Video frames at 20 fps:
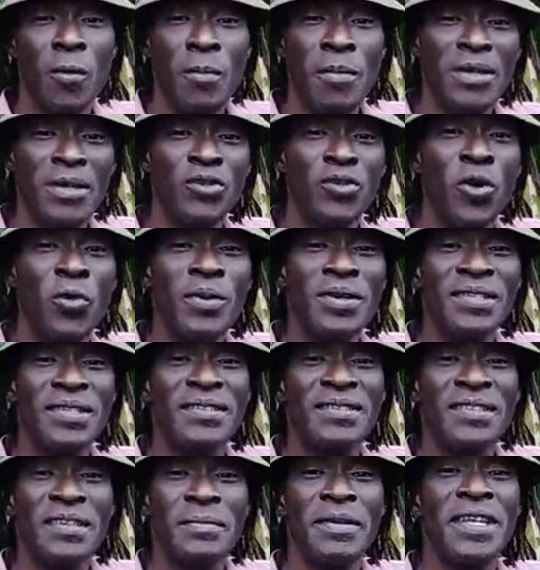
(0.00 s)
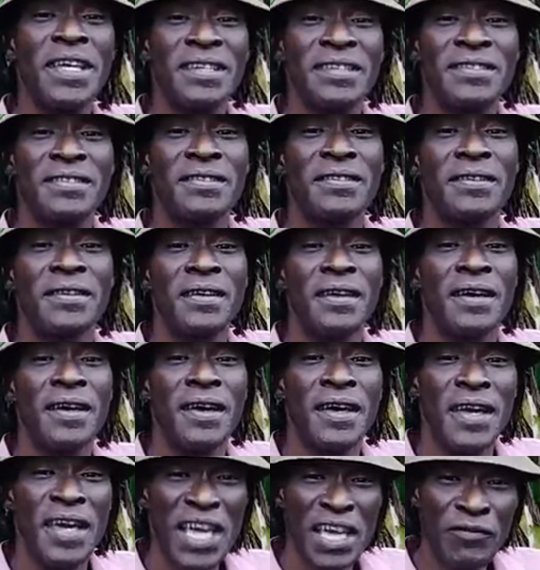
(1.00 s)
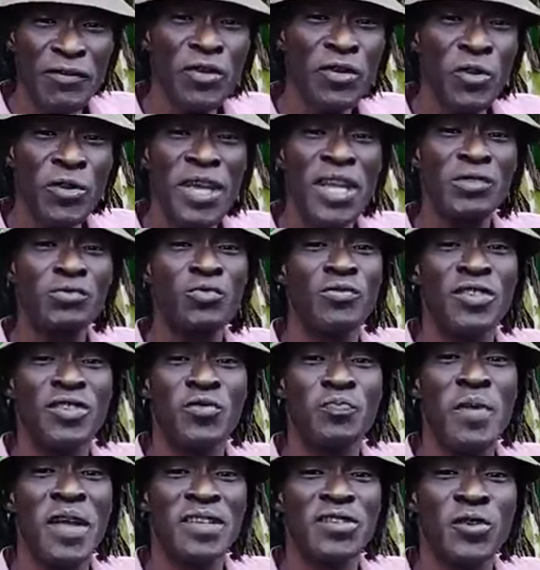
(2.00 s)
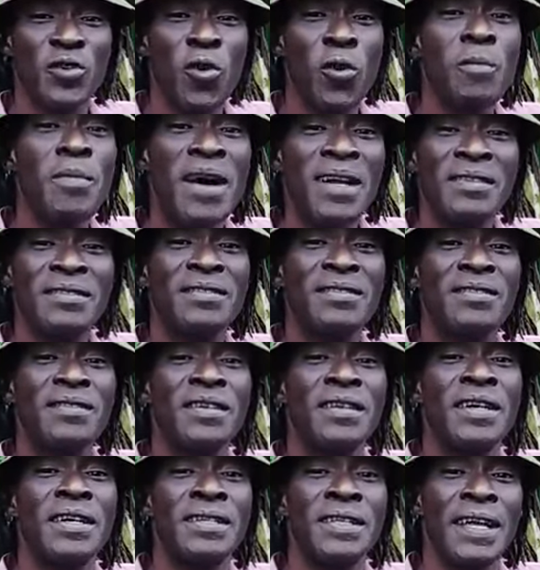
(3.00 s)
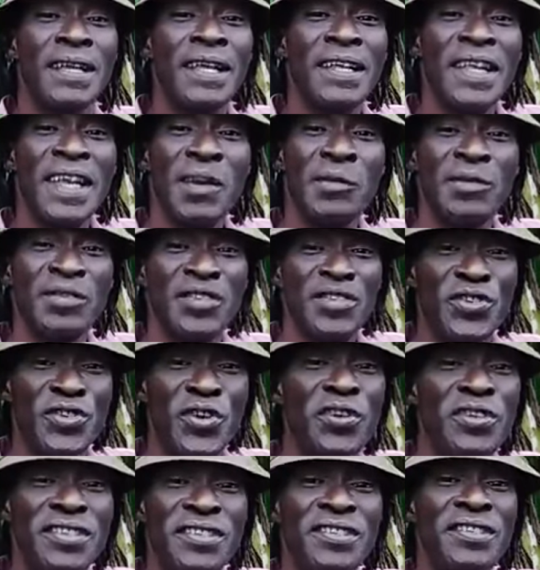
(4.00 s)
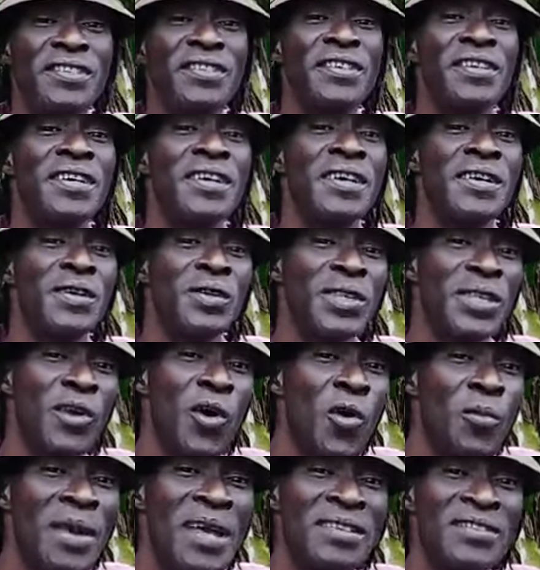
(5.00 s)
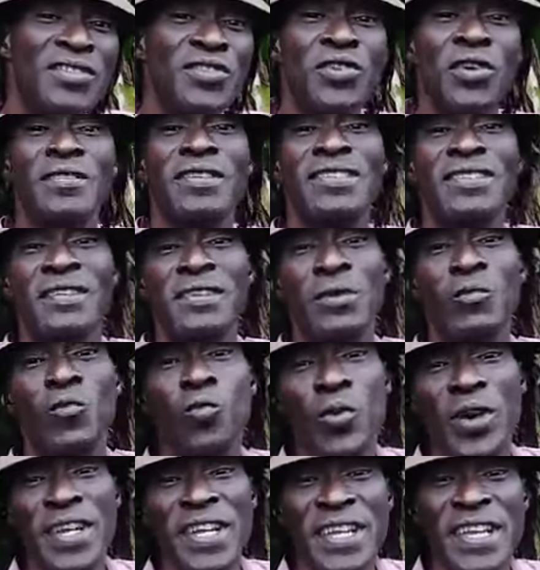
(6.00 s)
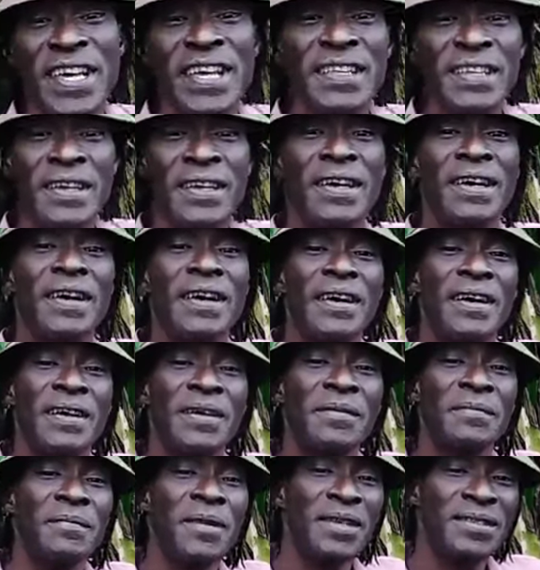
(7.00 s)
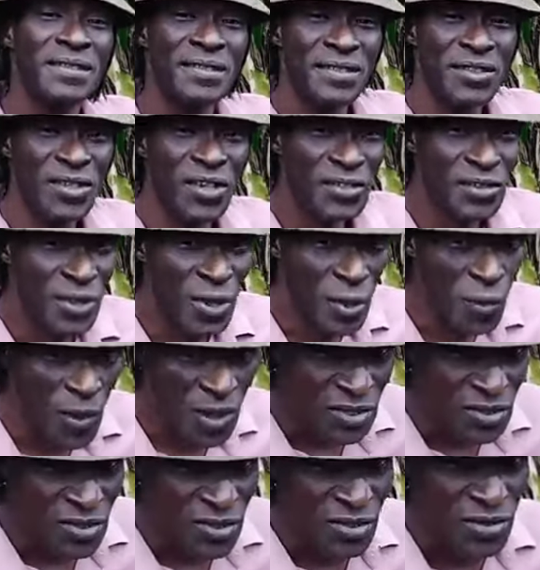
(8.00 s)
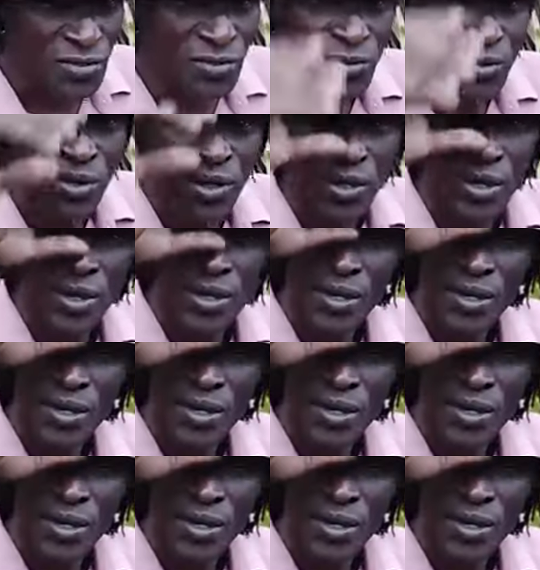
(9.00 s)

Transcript: Combat, you're always intimidating even though, yes, we respect the combat, and then they give you security, the homeland security when needed. But just a question, oh.